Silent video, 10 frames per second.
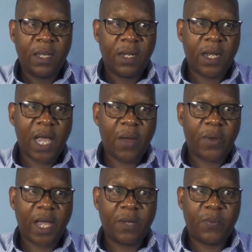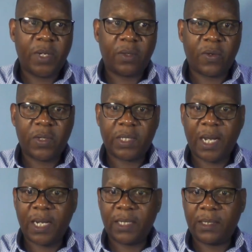Now we can print the
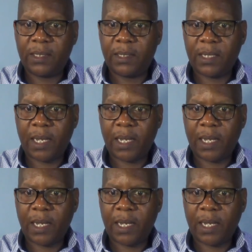results.